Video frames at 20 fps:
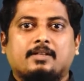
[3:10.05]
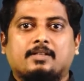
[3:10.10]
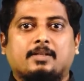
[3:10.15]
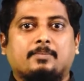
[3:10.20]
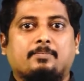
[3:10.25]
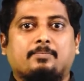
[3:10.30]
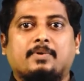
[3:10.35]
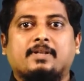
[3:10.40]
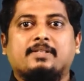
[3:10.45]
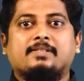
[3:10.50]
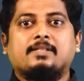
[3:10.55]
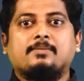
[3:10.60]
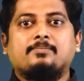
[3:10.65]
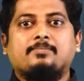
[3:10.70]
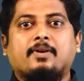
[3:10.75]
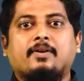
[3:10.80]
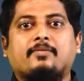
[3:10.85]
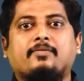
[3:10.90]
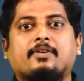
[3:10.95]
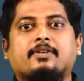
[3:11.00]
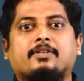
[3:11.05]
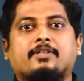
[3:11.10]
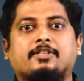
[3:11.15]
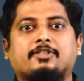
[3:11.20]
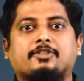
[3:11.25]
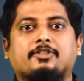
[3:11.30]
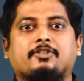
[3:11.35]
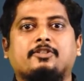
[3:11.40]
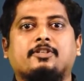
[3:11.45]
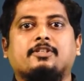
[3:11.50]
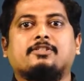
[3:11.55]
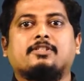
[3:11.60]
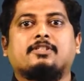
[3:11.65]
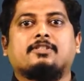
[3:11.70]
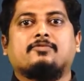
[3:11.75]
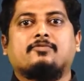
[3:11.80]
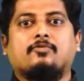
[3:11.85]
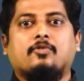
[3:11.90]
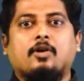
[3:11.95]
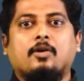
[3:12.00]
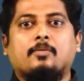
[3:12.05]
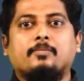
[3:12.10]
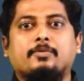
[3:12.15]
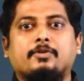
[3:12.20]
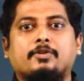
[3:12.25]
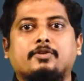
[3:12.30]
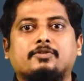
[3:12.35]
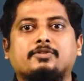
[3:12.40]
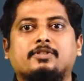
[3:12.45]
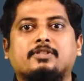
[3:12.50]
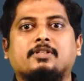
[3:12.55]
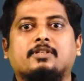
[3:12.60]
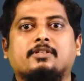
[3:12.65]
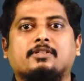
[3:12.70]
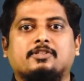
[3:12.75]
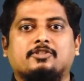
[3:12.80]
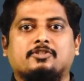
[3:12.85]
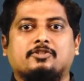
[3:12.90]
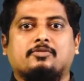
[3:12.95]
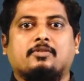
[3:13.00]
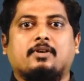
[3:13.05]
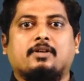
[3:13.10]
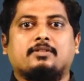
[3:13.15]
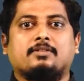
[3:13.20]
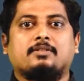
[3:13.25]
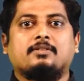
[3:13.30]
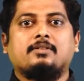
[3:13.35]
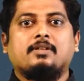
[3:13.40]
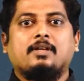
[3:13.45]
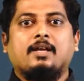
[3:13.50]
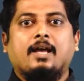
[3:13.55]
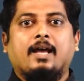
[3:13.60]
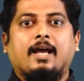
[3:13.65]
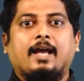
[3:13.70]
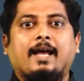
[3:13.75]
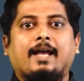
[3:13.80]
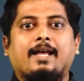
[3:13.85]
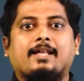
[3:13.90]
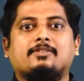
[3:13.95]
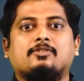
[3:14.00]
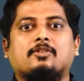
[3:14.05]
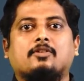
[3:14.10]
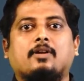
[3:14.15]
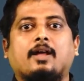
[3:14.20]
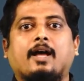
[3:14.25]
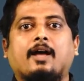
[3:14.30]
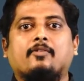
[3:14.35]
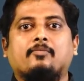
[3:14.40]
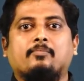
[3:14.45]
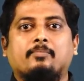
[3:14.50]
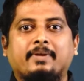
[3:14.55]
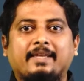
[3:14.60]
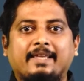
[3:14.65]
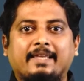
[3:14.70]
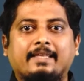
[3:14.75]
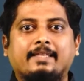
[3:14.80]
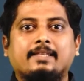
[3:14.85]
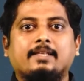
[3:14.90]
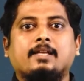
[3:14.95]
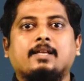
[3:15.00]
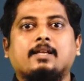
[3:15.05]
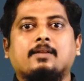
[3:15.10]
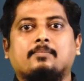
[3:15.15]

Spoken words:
The present perfect continuous is formed using the construction has or have been